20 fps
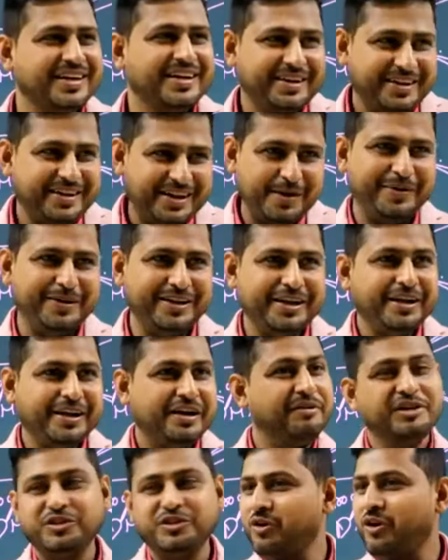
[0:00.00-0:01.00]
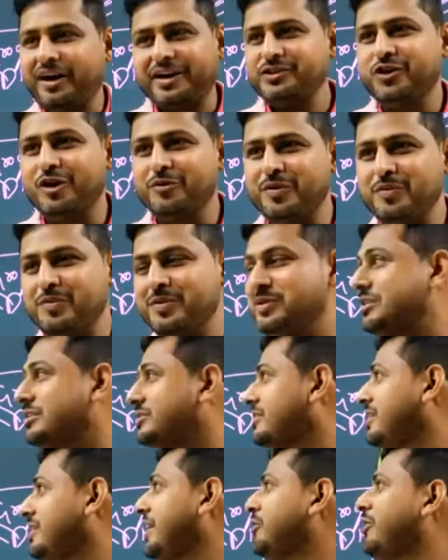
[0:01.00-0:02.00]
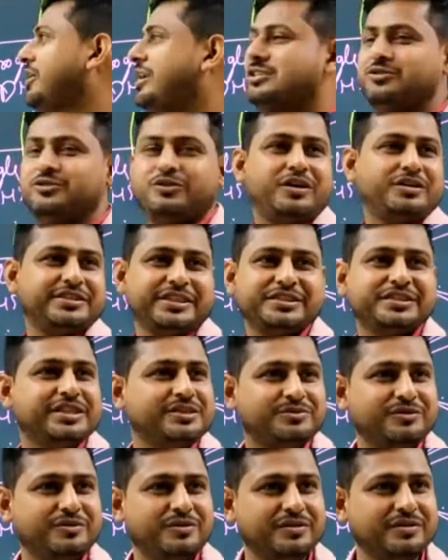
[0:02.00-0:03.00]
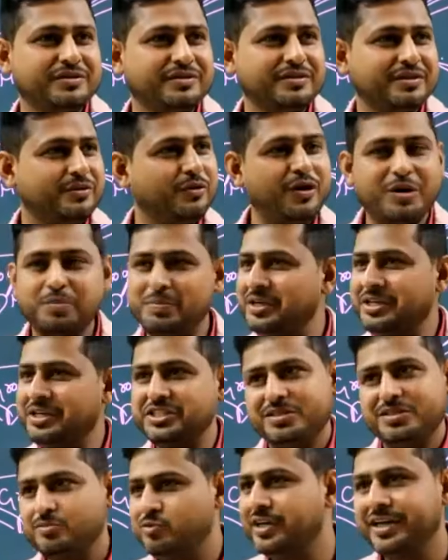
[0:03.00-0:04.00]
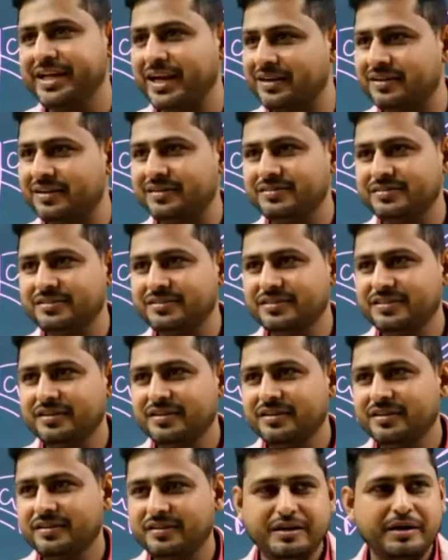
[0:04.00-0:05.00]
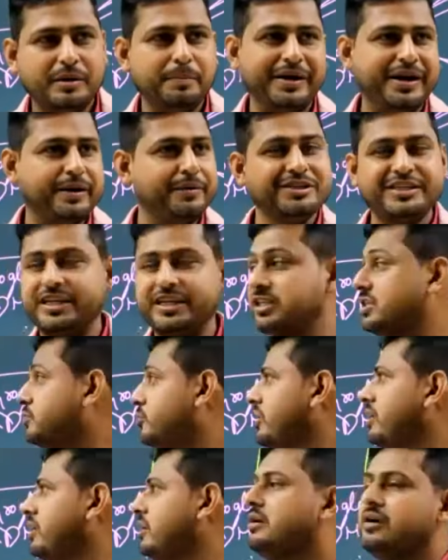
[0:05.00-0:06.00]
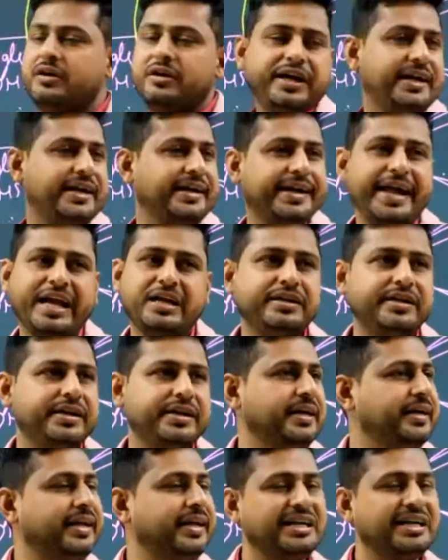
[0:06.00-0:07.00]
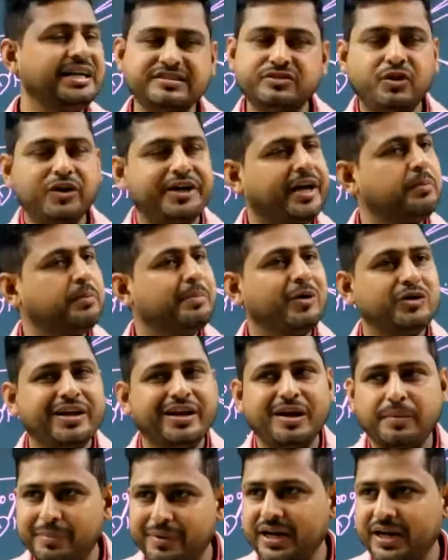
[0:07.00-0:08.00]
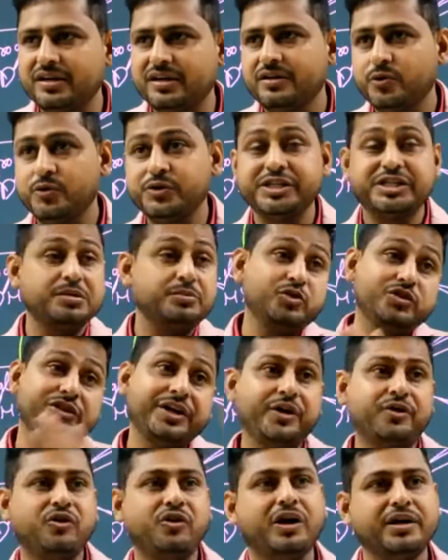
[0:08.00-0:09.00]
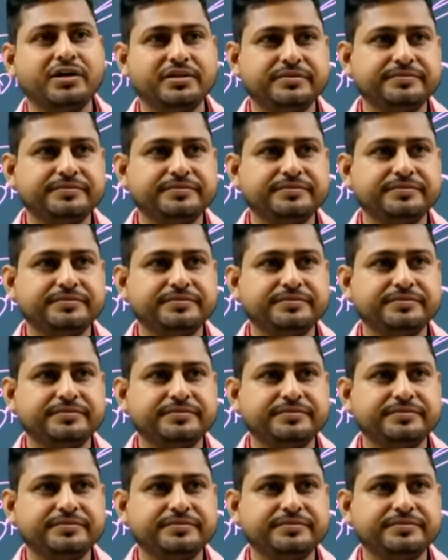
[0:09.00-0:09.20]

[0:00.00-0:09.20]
Get in mind? If it is not resolving, means record is not successful, not been distributed yet. But if it is successfully, it does not take more than a minute to distribute the record.